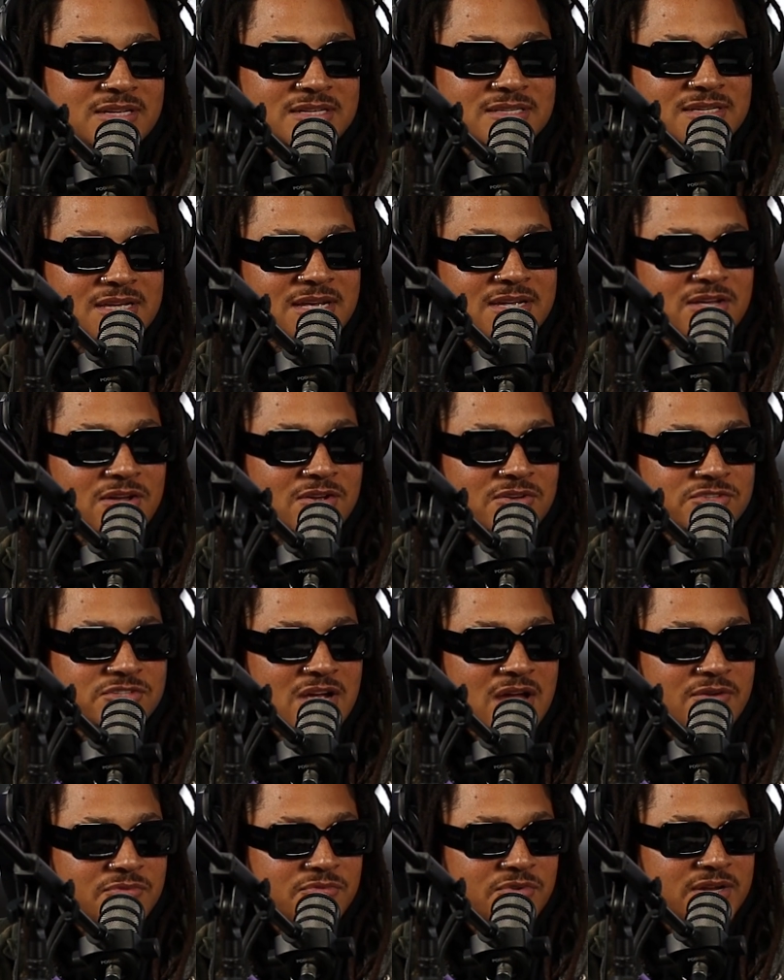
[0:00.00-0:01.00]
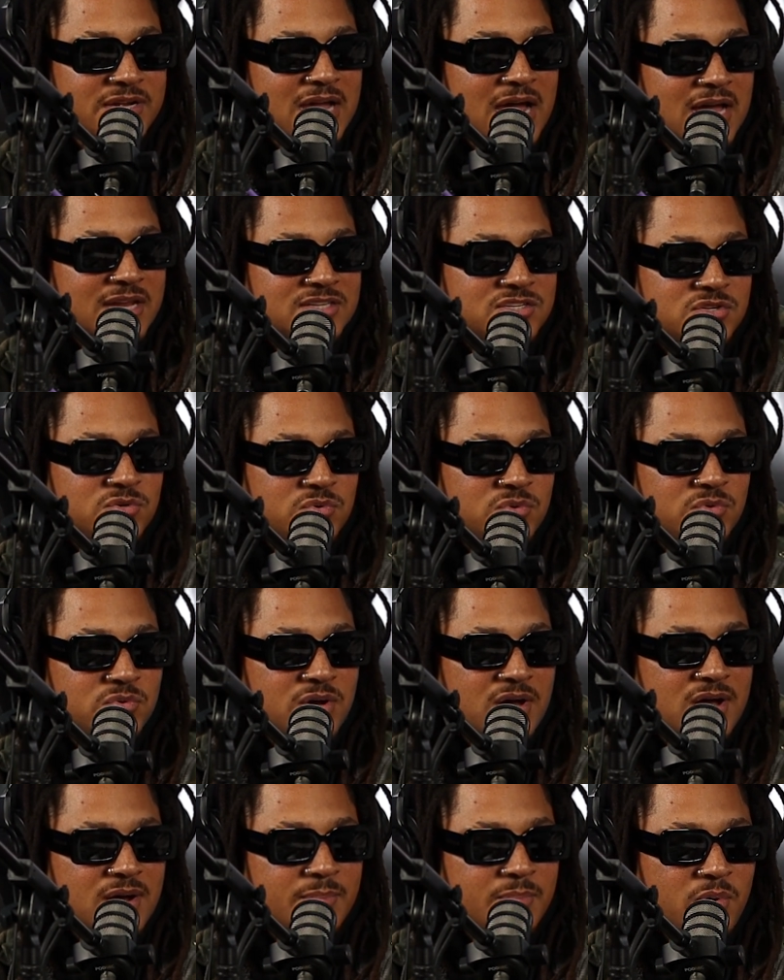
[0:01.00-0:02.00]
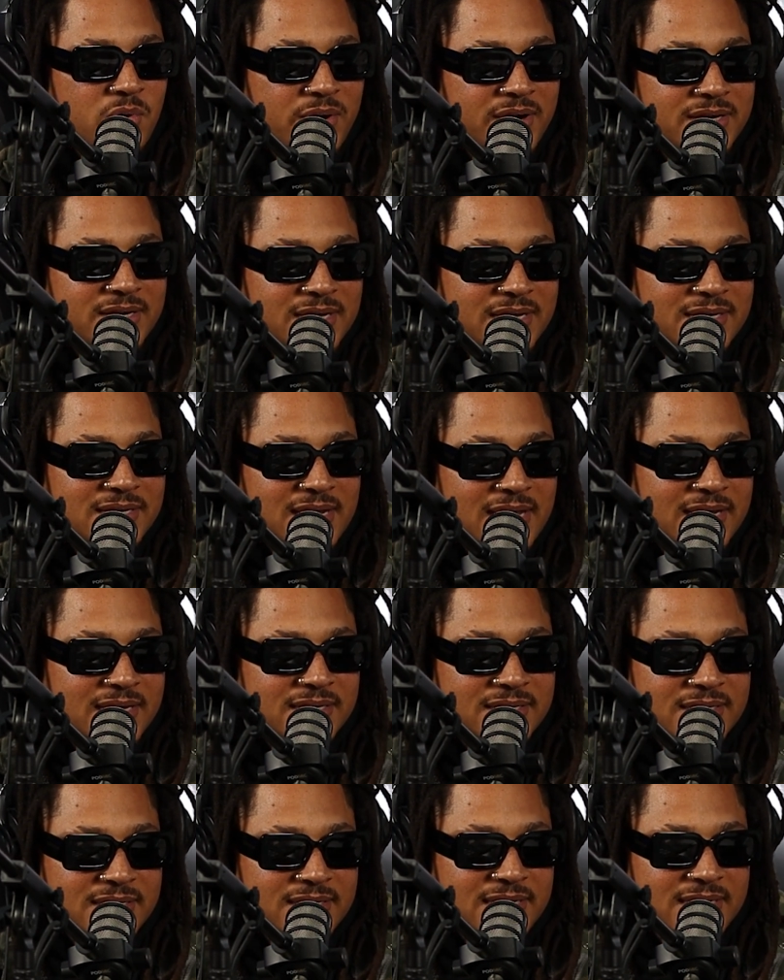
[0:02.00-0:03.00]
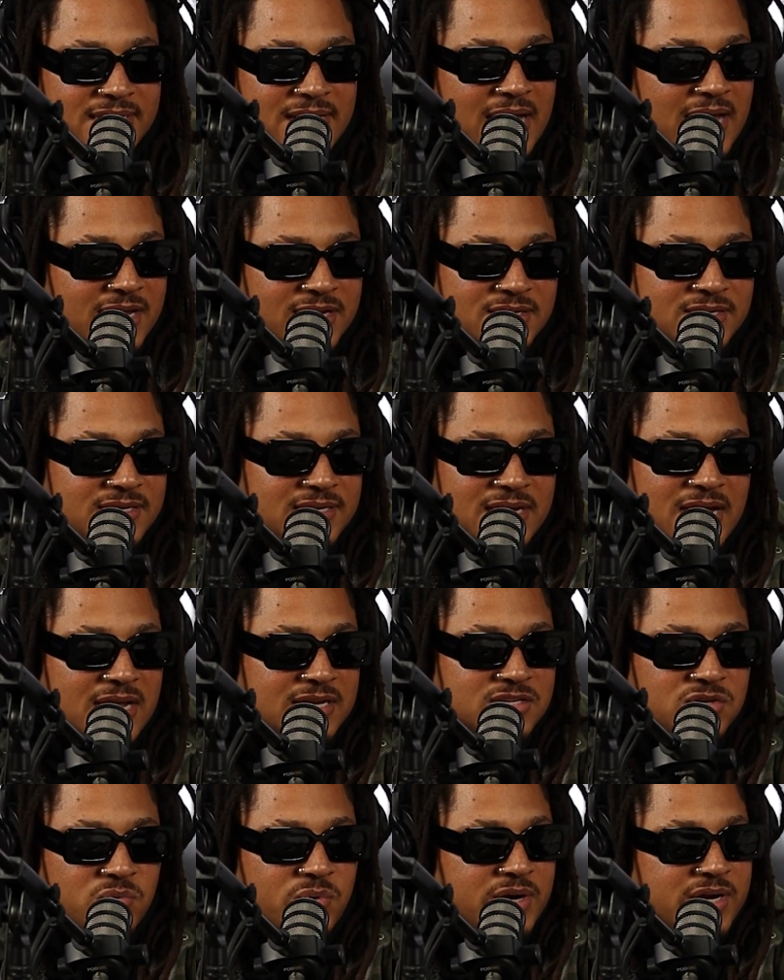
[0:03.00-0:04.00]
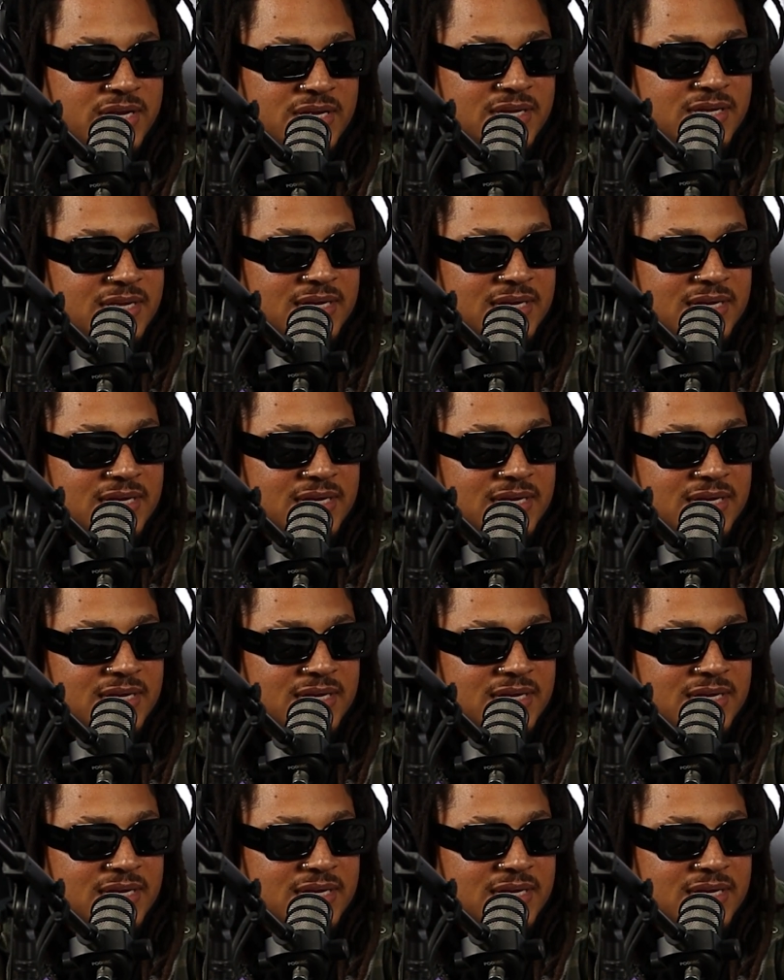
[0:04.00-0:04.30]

I said, yo, Joffrey got to a point, and like he got to where he